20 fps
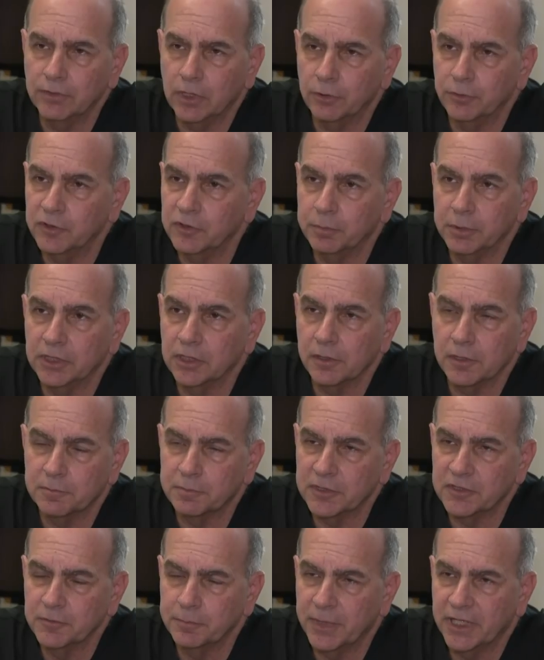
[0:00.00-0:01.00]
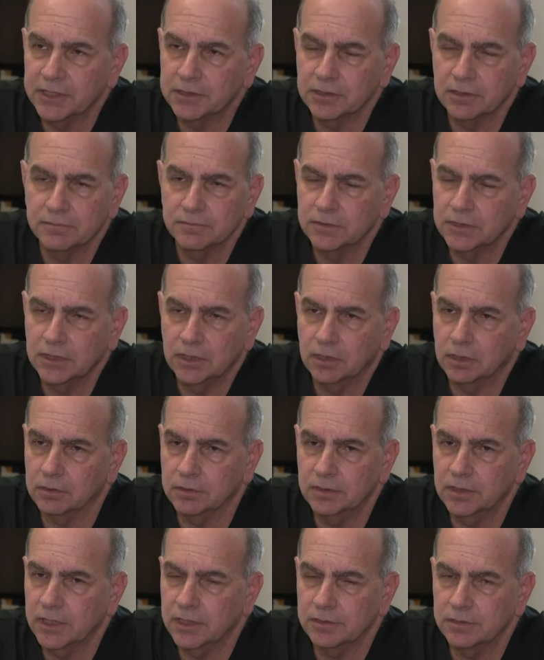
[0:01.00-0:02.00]
always been on the perspective, you
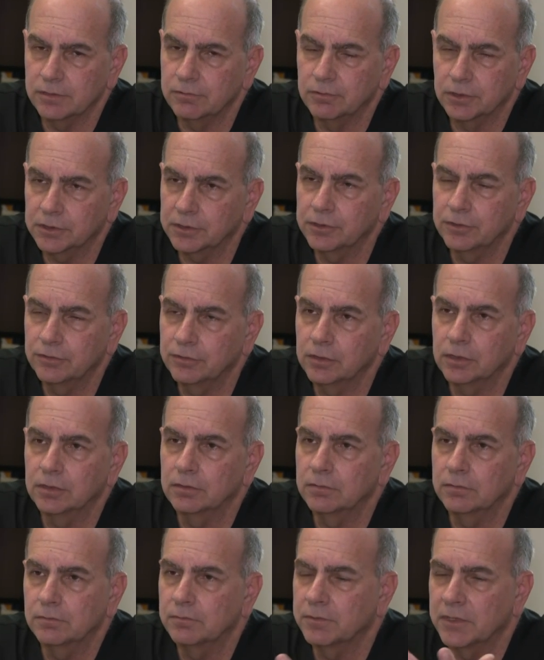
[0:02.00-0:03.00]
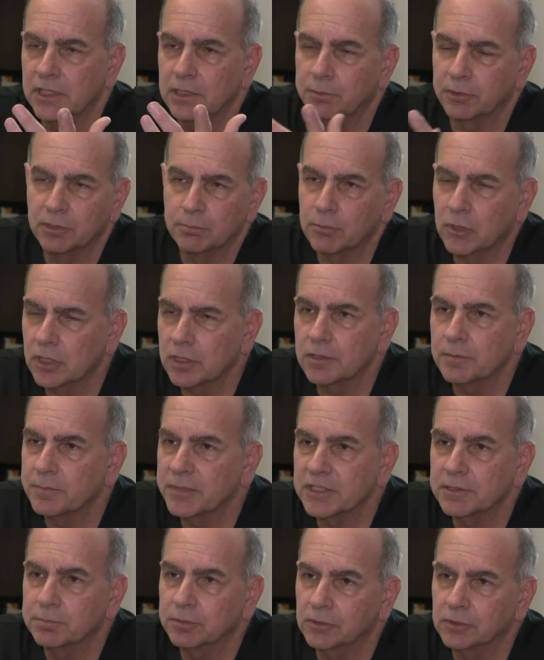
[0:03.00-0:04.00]
know, that you really shouldn't be able to murder
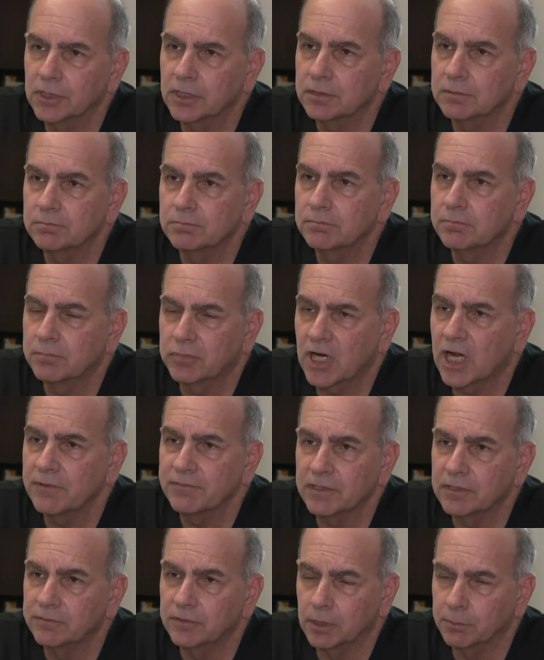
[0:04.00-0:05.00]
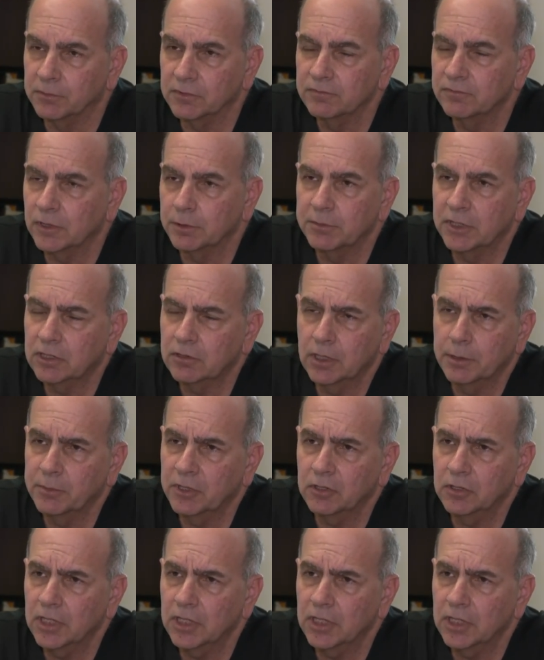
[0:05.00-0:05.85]
people and profit from, from your criminal